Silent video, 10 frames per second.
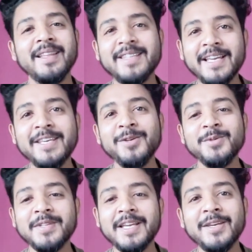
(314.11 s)
Thank
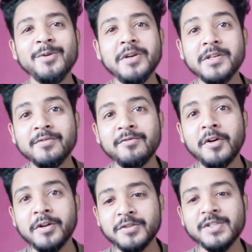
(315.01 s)
you
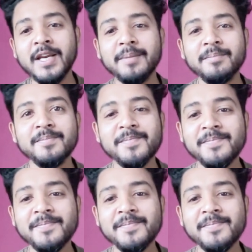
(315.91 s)
for your time.